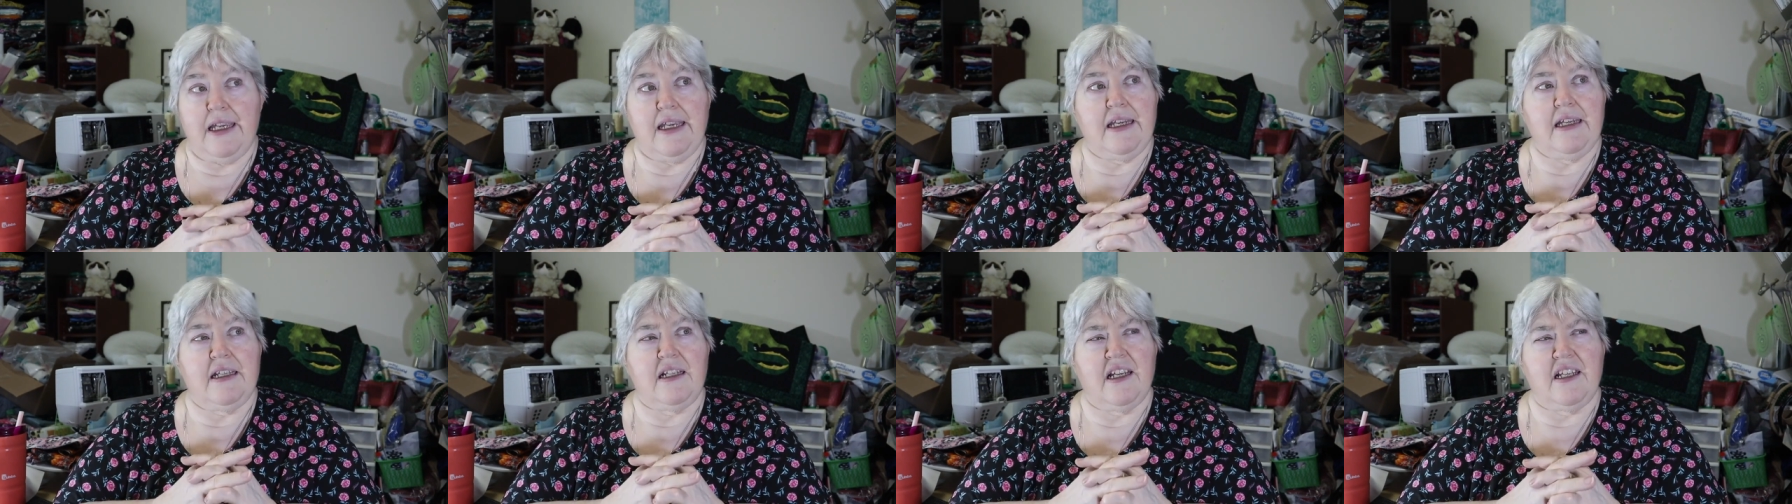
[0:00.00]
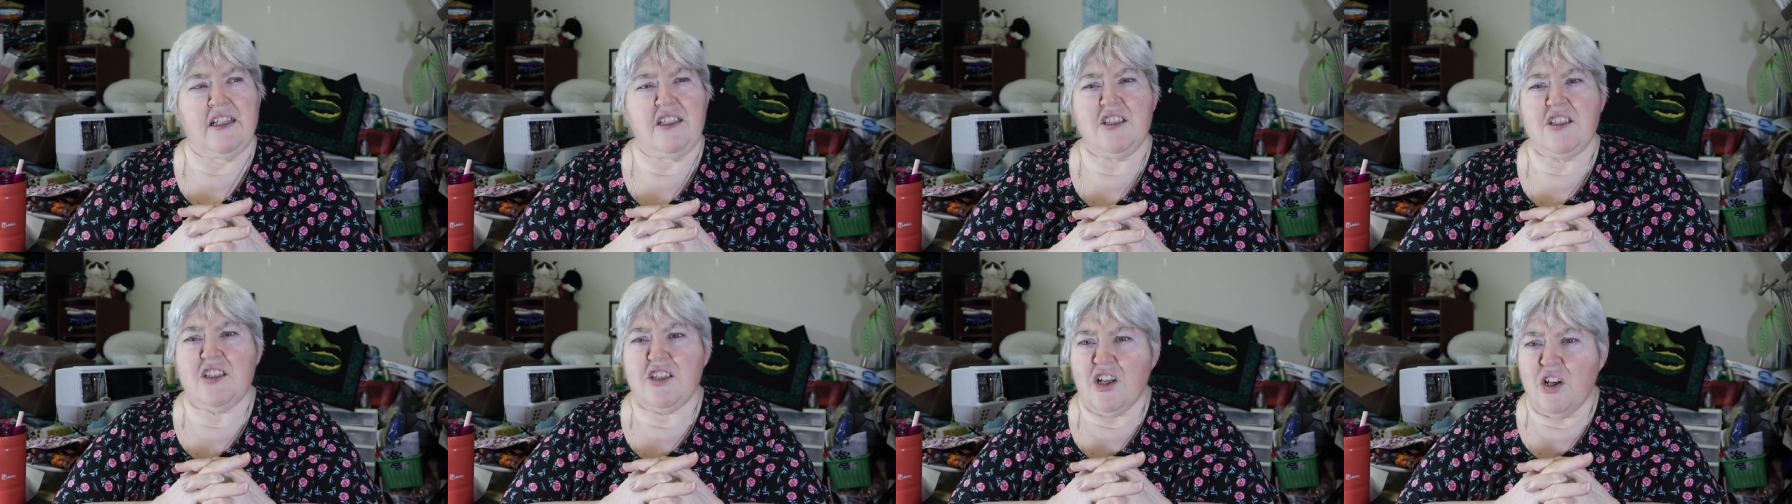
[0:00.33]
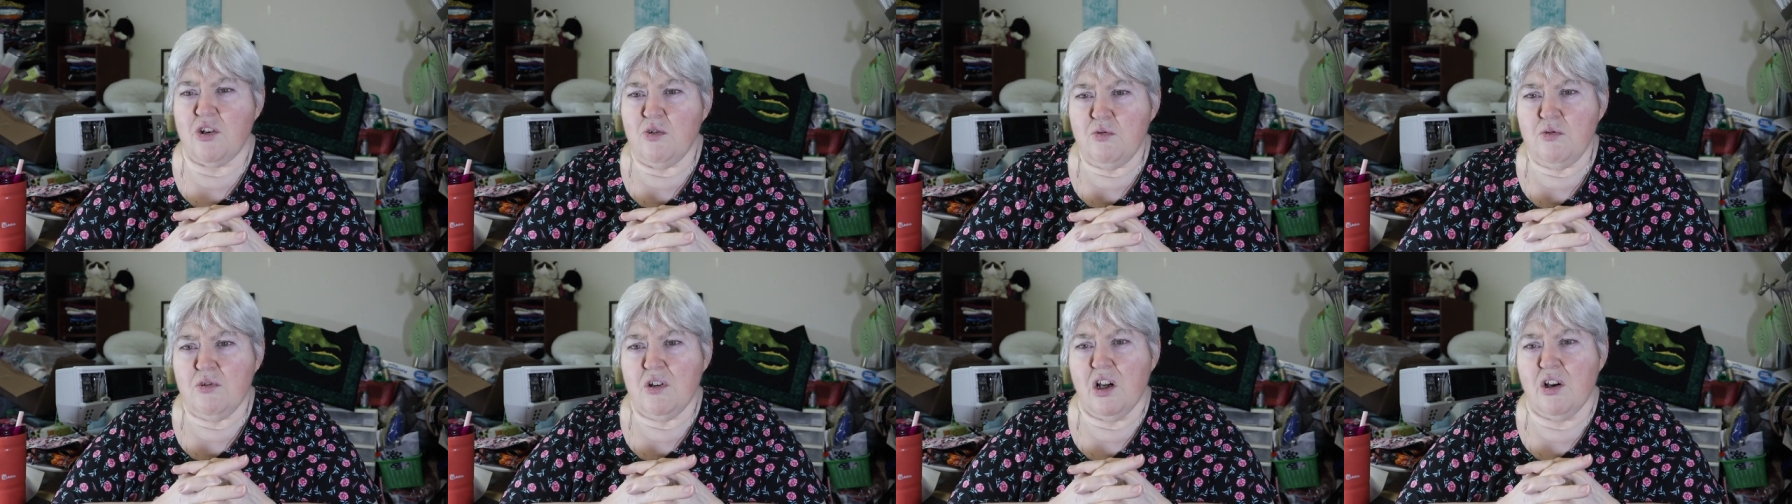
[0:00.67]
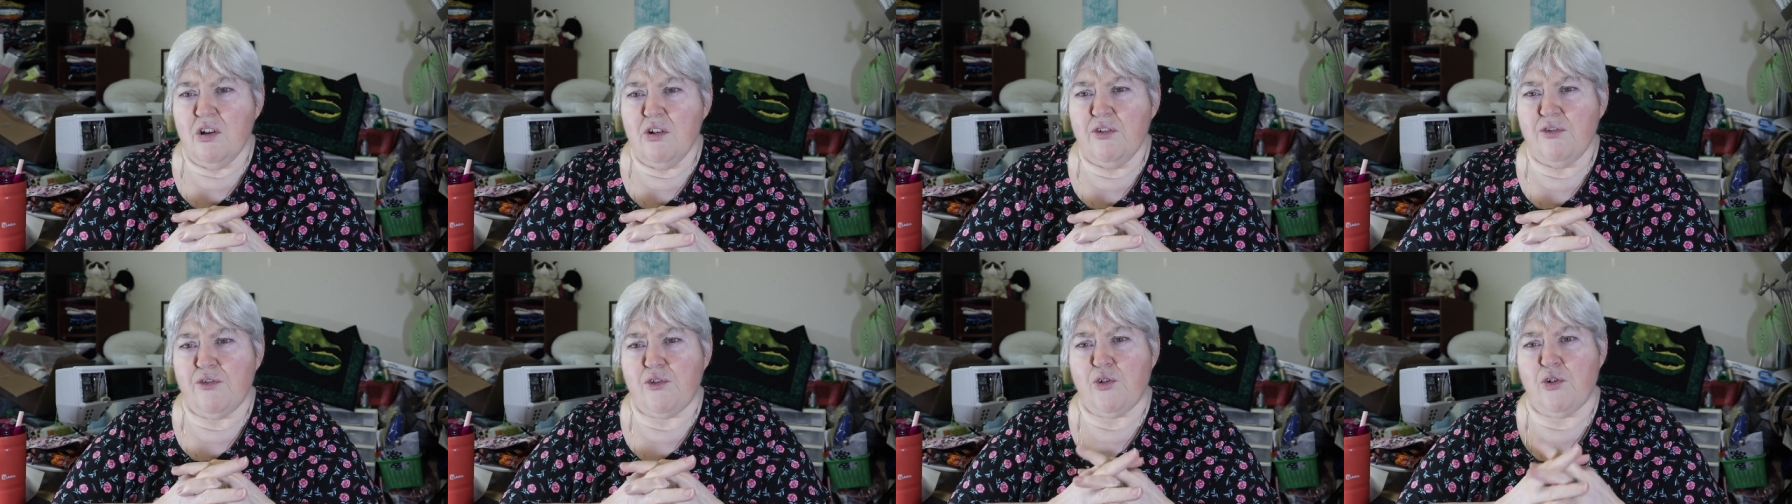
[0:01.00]
and I don't
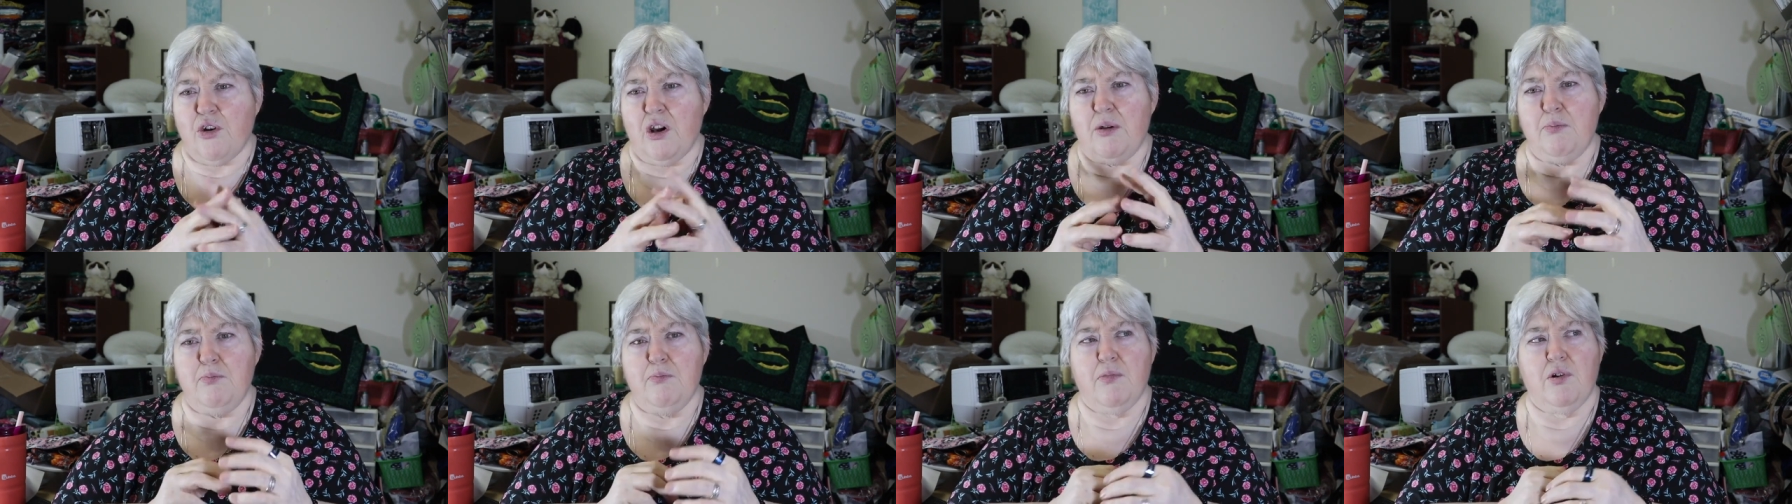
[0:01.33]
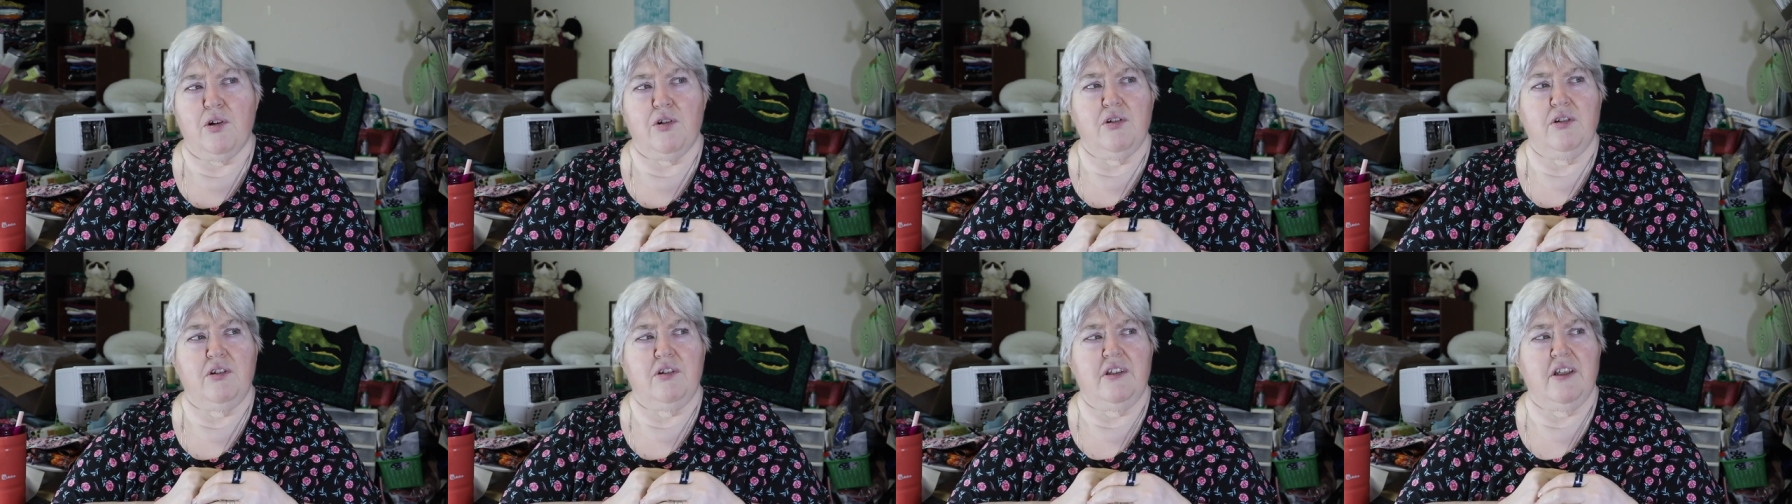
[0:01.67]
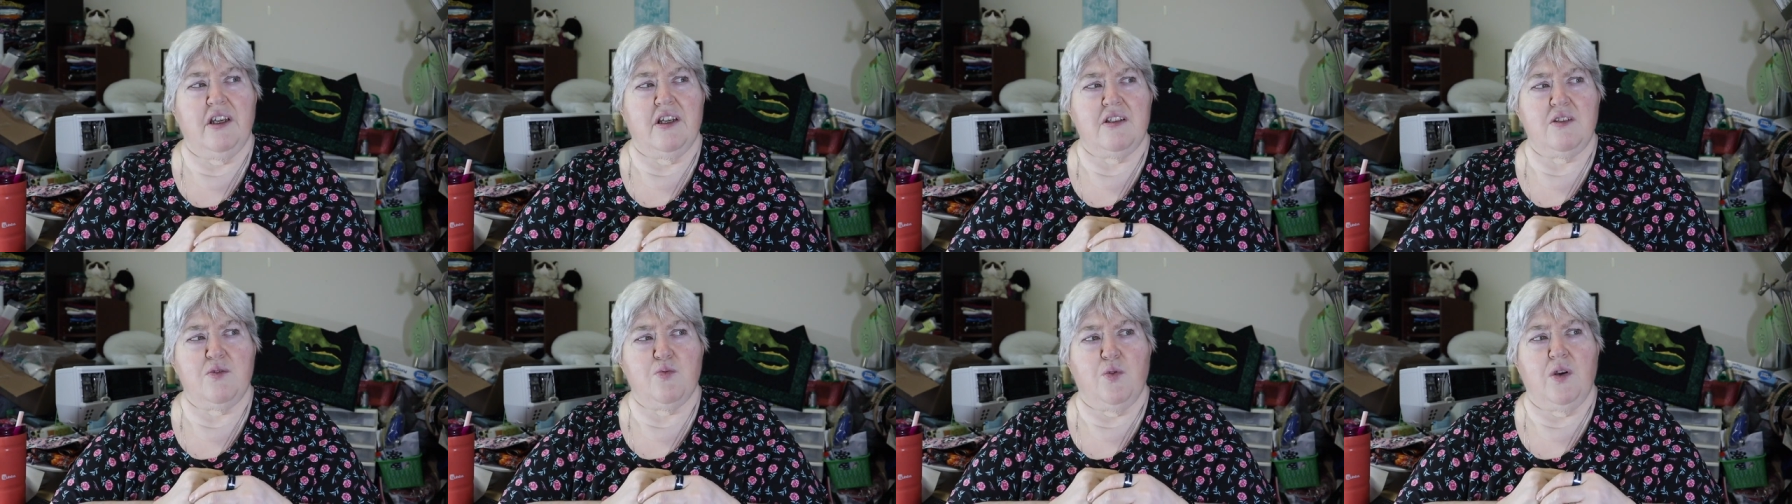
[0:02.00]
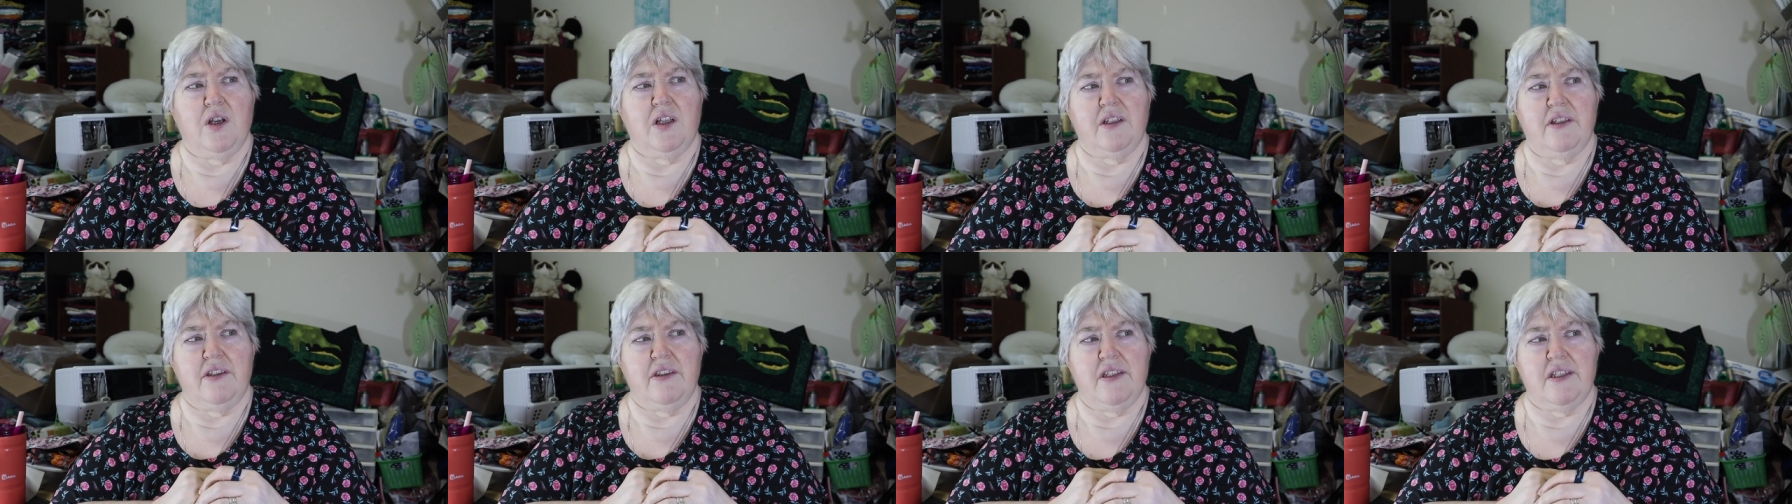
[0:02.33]
know if crepe myrtle does
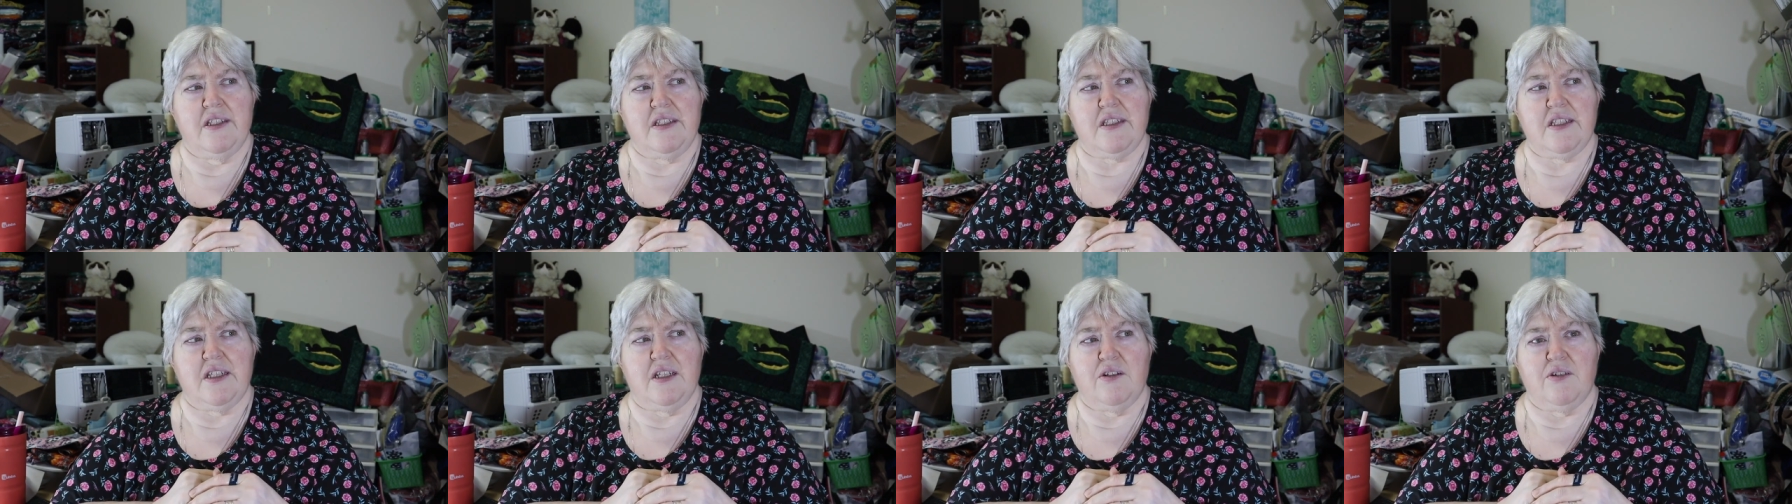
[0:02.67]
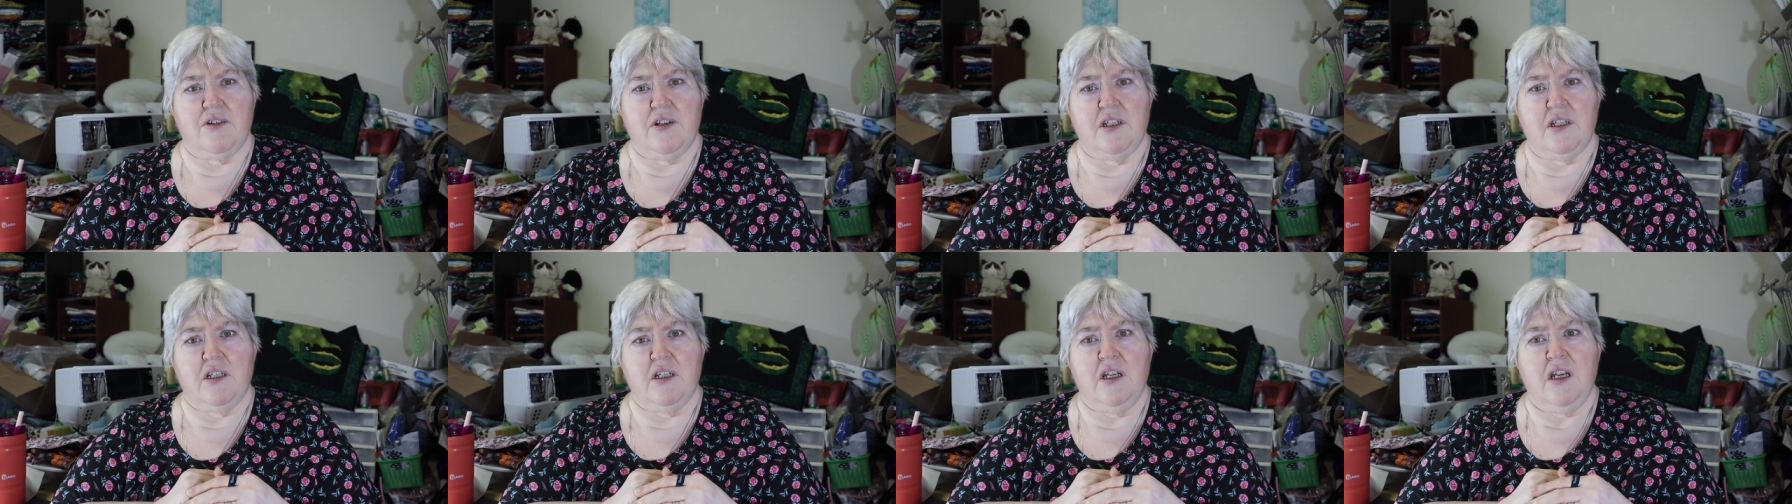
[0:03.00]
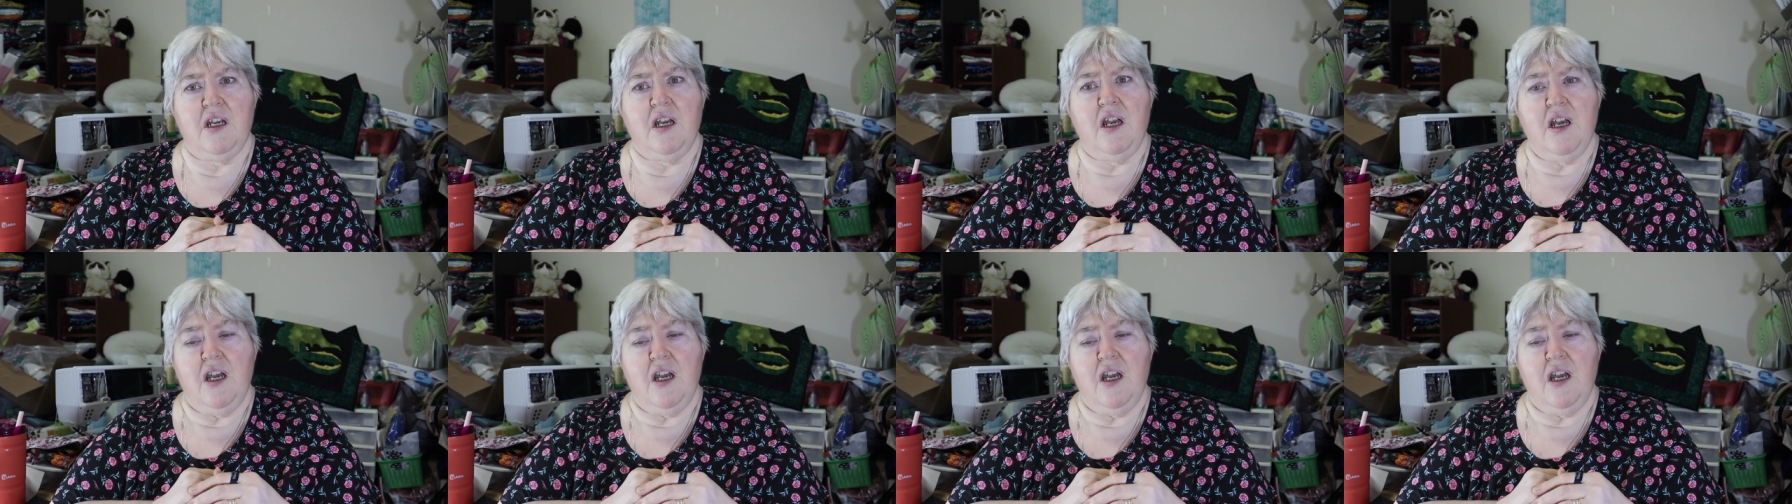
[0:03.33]
well in this area.